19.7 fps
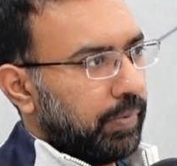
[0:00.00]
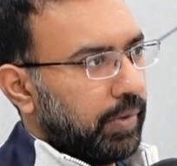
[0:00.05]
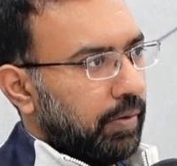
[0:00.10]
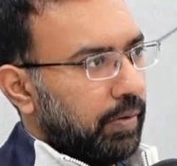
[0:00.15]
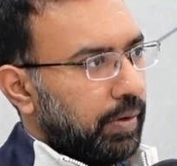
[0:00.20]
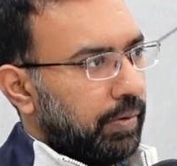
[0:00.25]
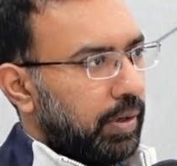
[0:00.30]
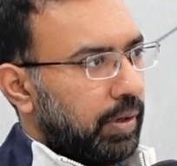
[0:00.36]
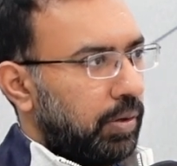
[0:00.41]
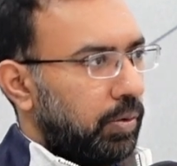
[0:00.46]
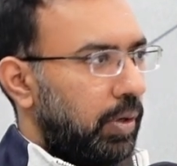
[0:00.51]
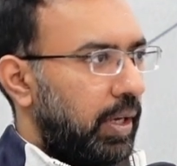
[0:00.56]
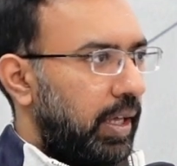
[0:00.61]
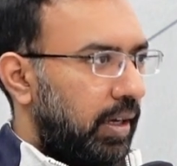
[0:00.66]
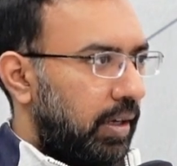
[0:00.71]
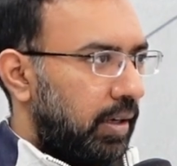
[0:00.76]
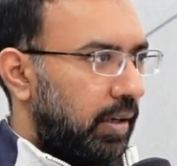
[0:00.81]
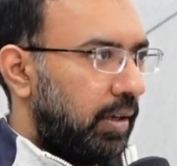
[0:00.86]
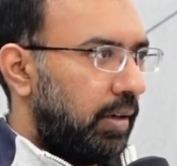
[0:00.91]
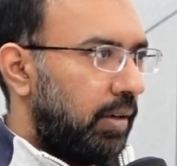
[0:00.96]
we will do
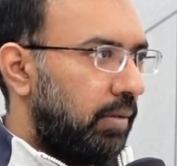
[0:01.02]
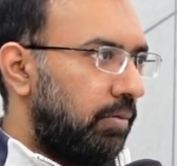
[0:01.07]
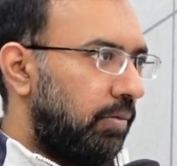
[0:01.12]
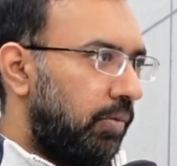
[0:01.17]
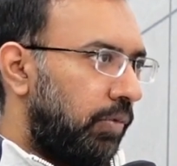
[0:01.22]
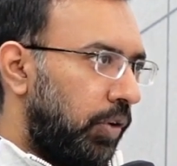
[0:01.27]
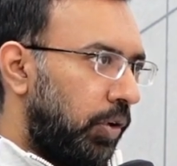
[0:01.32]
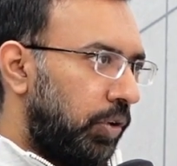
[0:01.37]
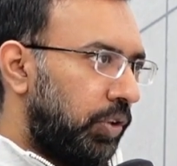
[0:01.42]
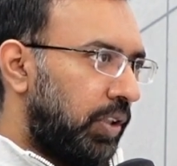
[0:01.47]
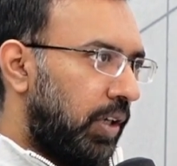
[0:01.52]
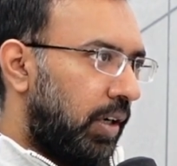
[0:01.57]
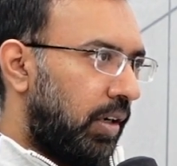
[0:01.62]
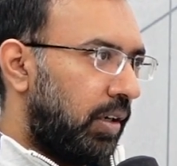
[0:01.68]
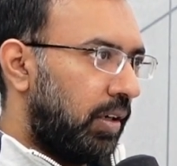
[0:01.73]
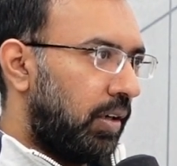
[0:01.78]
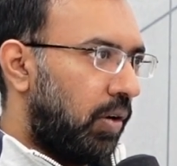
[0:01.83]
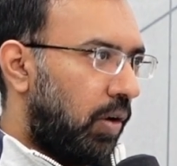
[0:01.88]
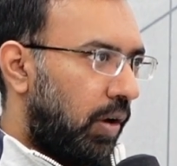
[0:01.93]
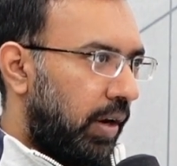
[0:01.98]
like a
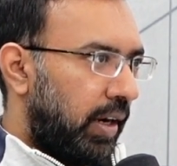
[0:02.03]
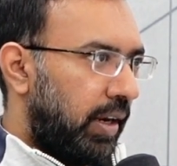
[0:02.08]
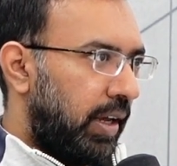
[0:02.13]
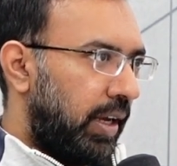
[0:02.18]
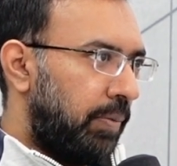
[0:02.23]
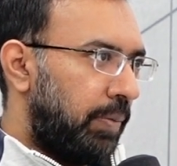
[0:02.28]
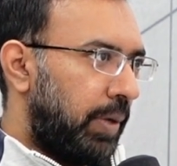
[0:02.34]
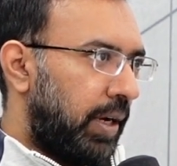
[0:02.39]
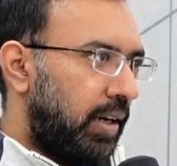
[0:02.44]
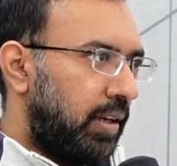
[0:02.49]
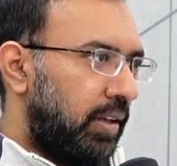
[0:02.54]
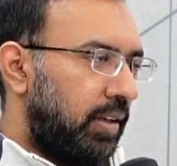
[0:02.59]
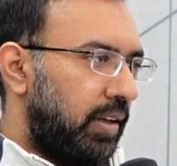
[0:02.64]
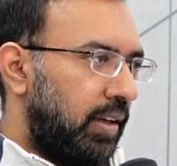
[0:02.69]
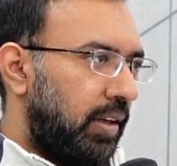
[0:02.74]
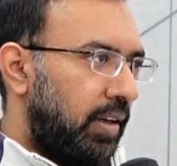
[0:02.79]
flowchart on an iPad